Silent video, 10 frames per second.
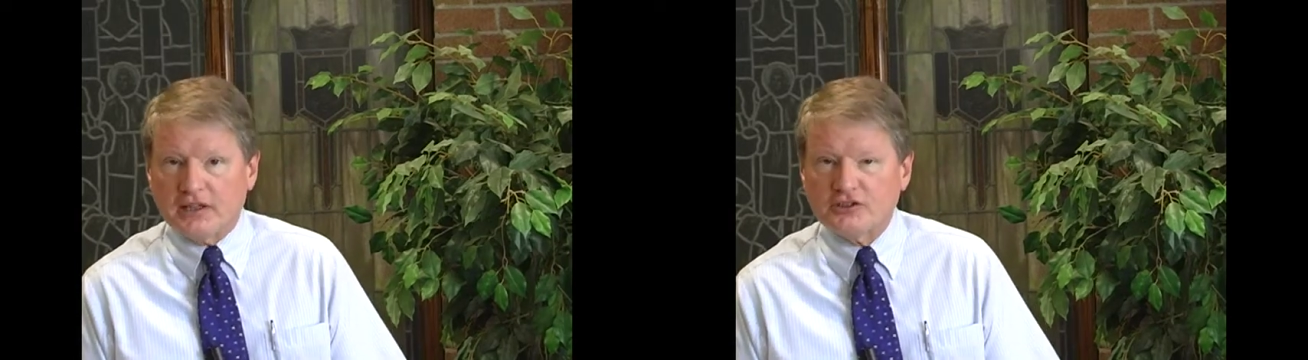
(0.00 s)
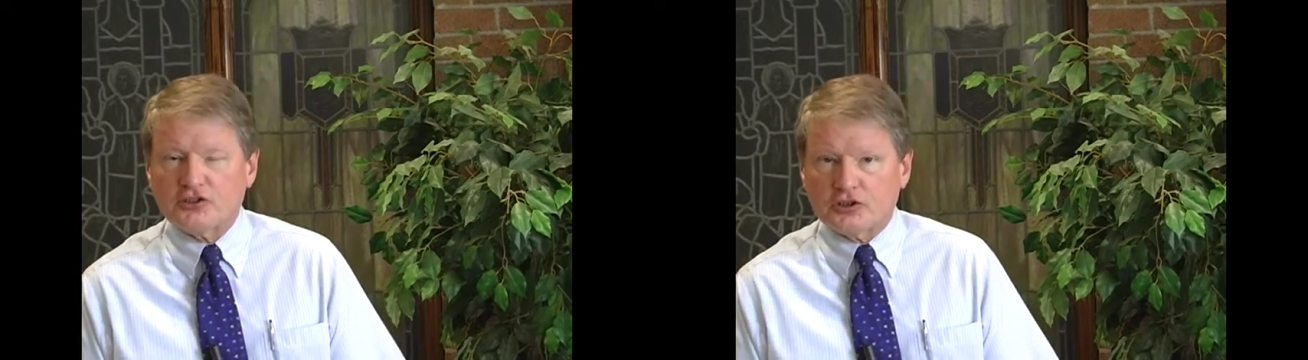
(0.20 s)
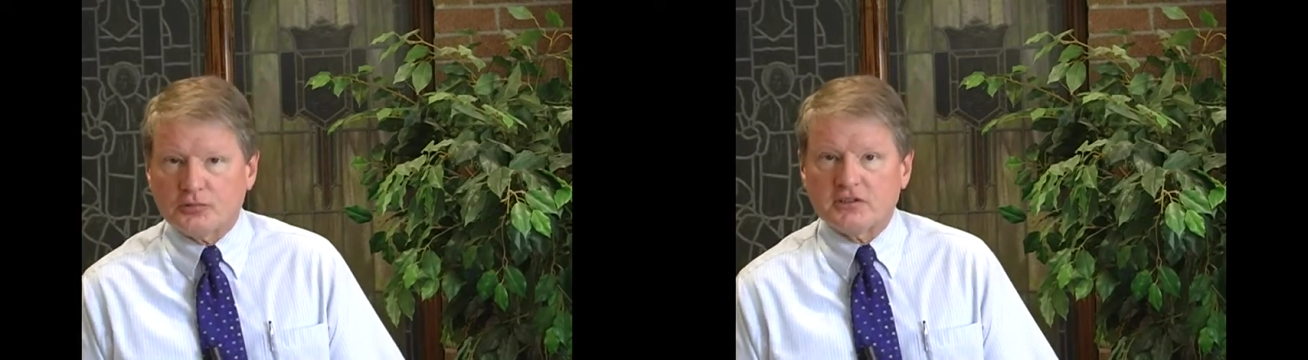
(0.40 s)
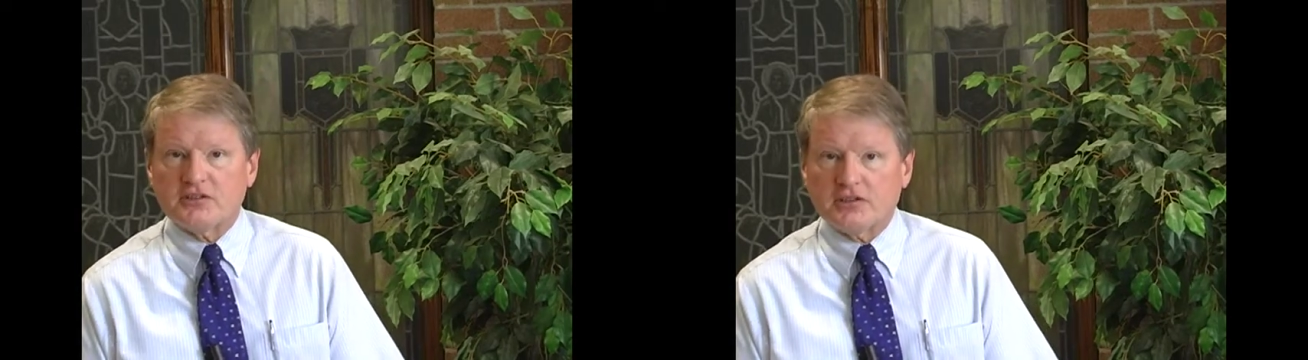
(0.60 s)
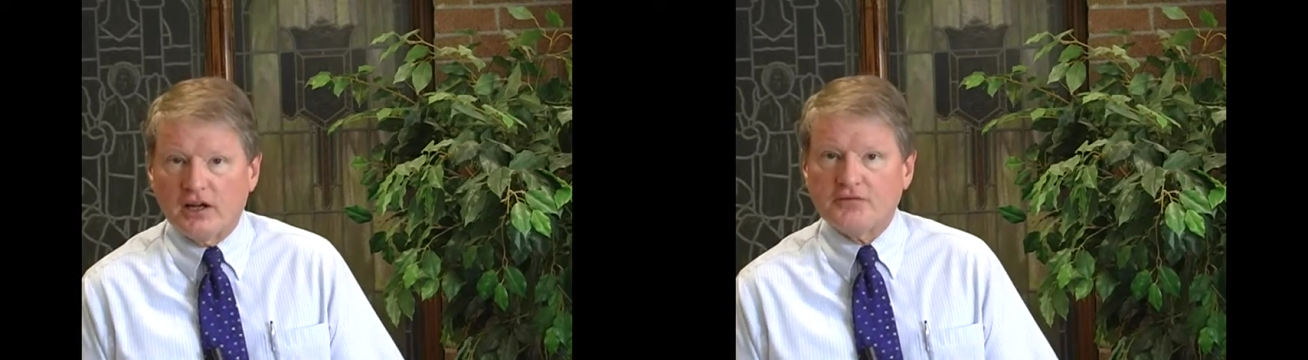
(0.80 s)

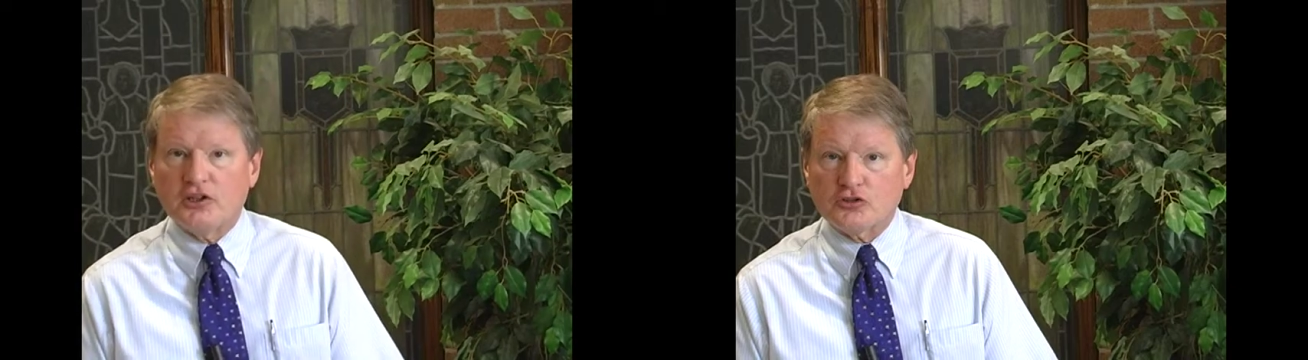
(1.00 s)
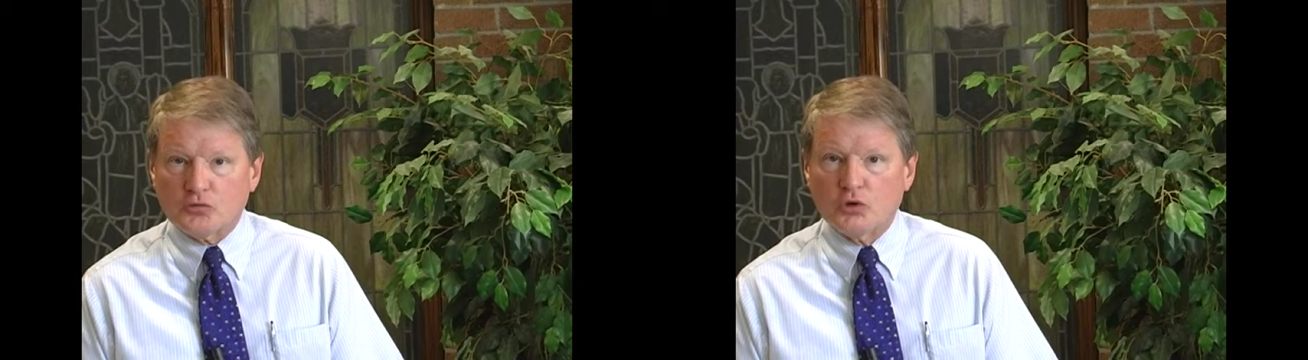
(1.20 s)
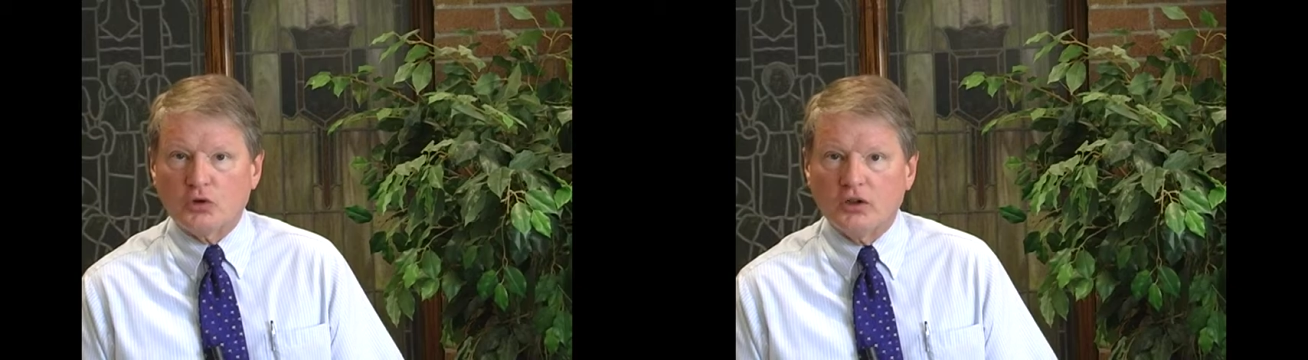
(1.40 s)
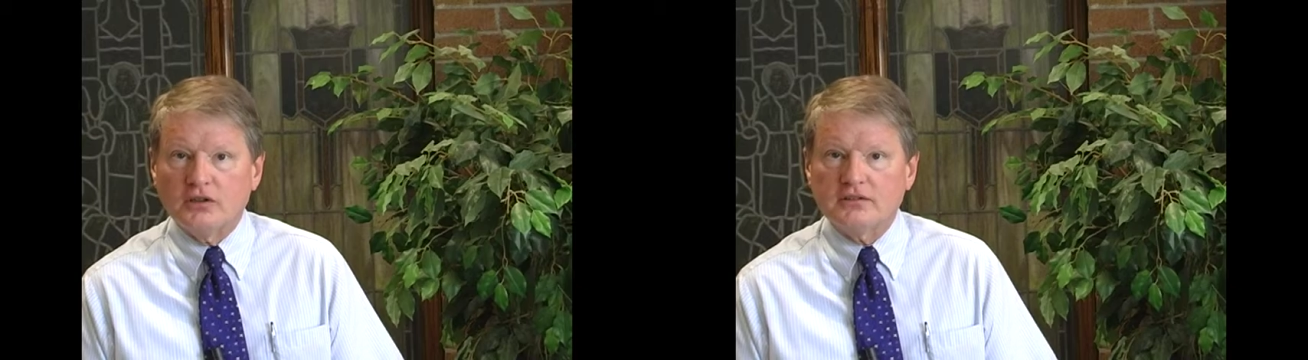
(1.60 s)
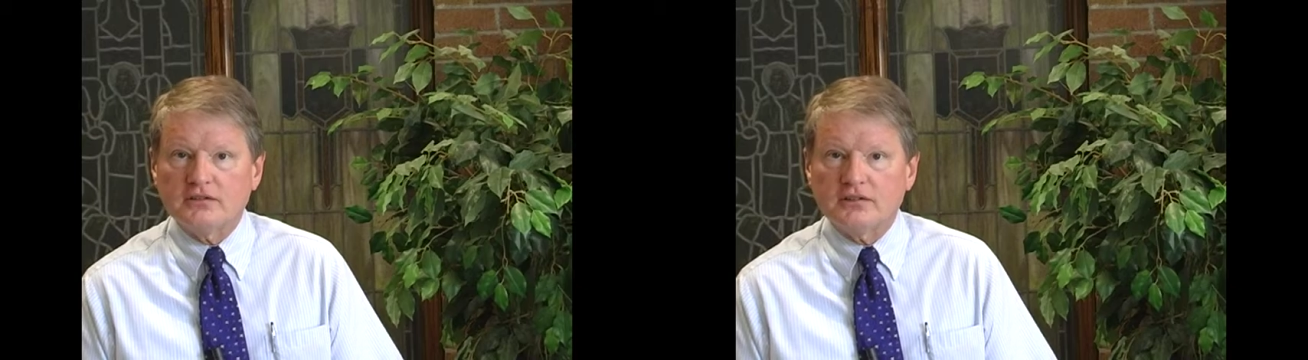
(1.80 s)
instruments of his
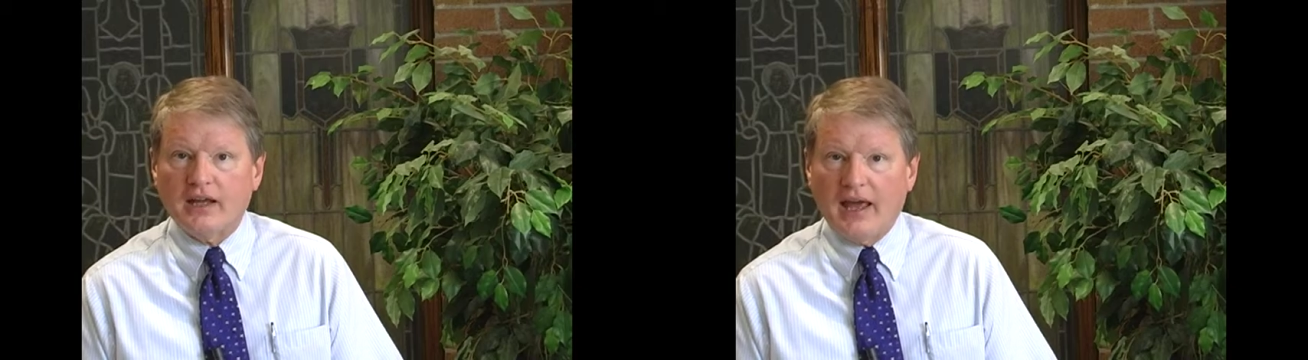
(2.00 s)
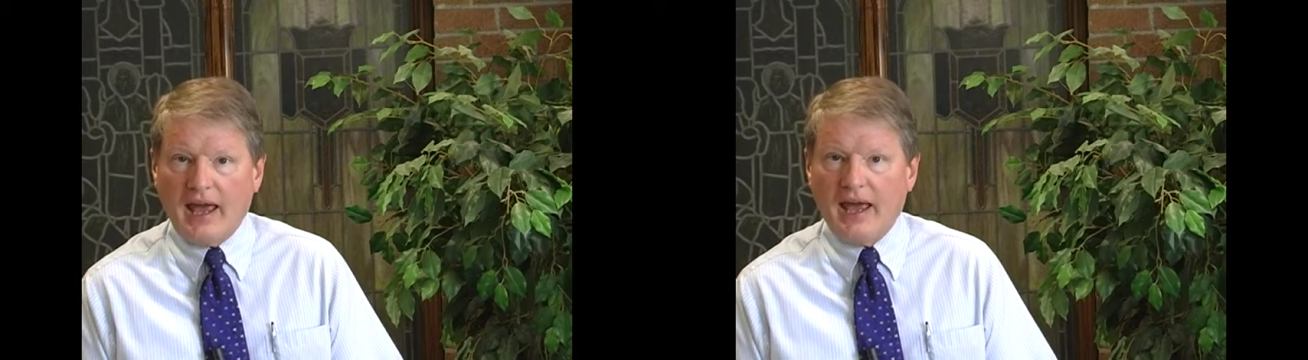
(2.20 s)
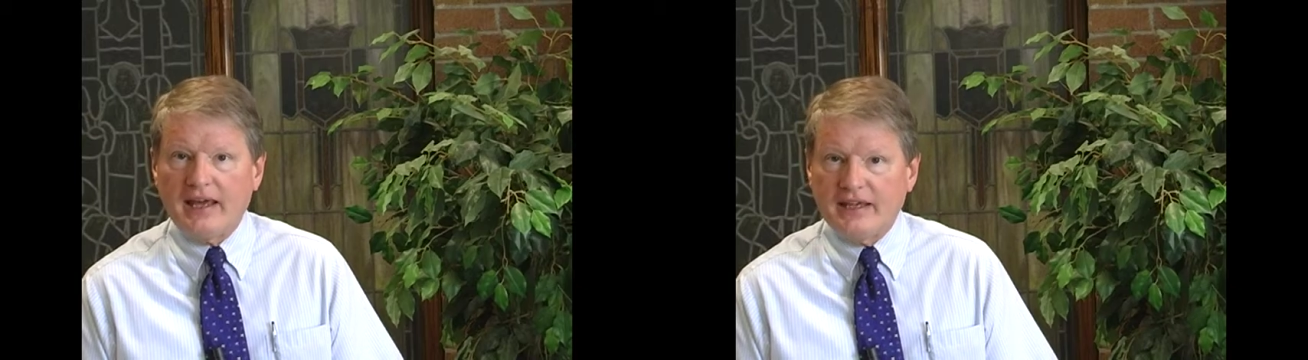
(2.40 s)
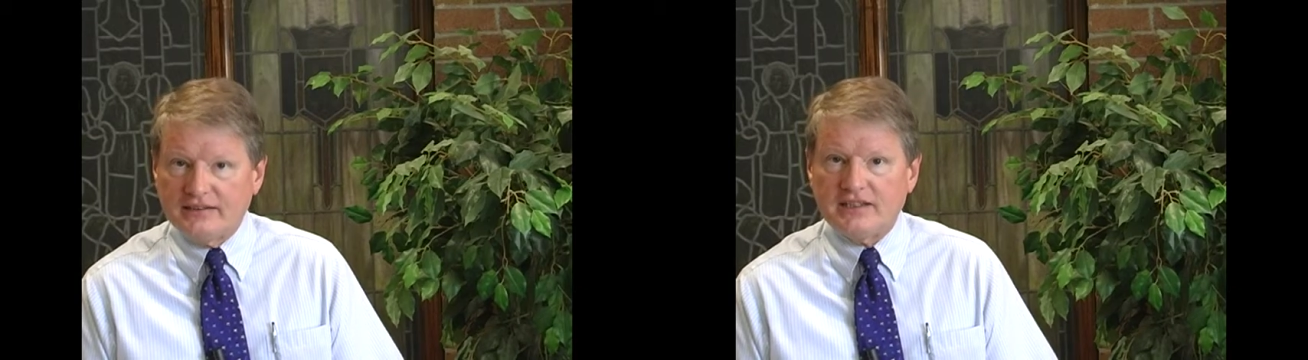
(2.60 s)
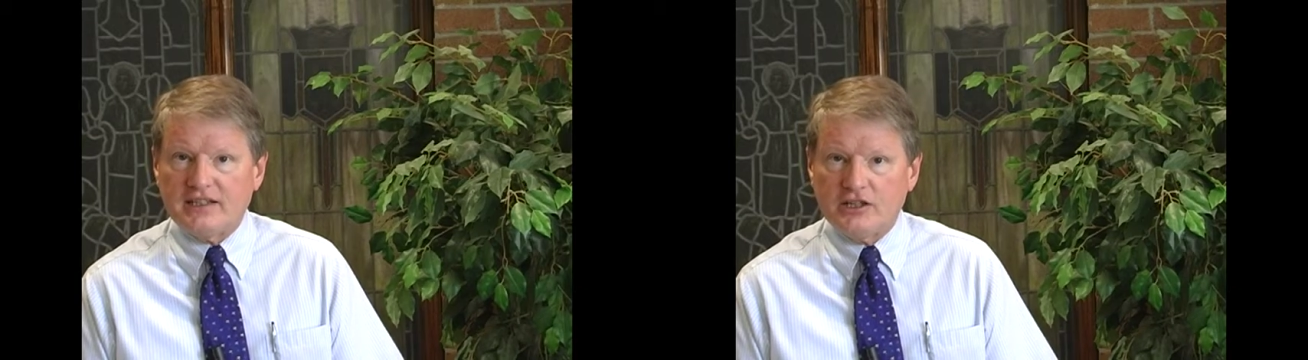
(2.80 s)
rule
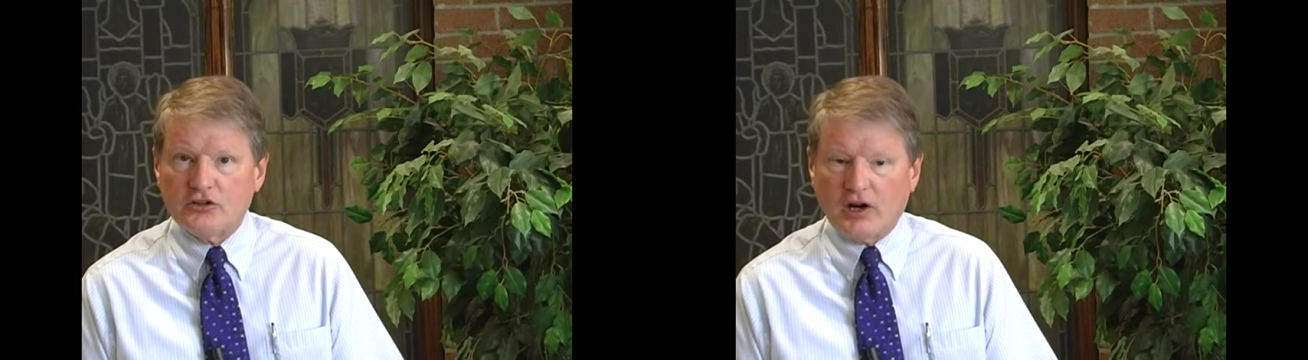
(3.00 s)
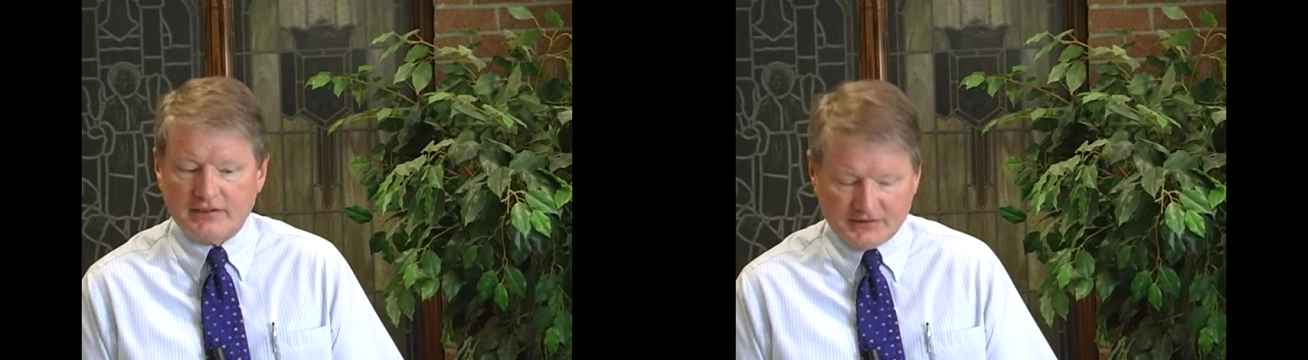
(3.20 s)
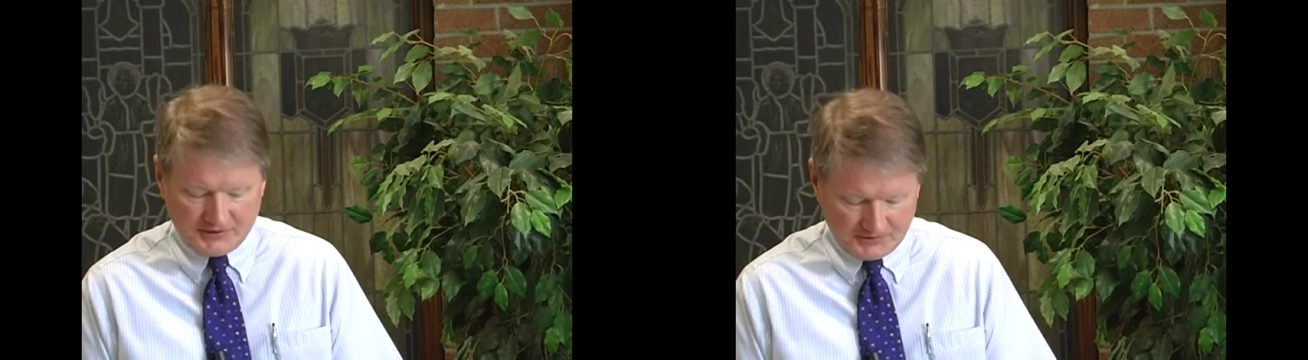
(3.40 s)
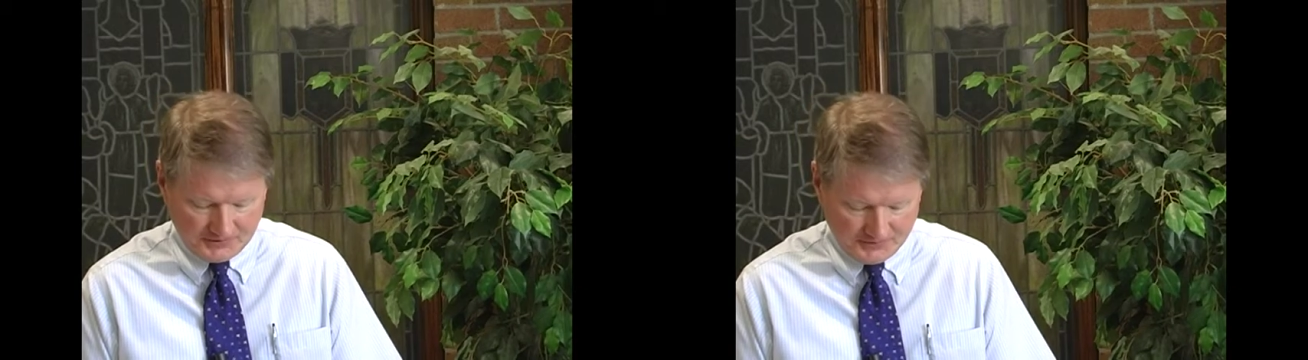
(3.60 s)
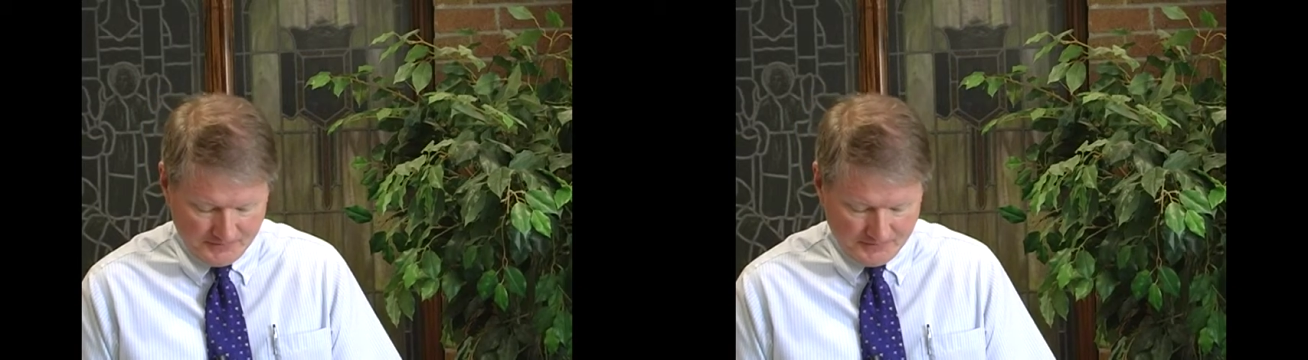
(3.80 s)
in key crises.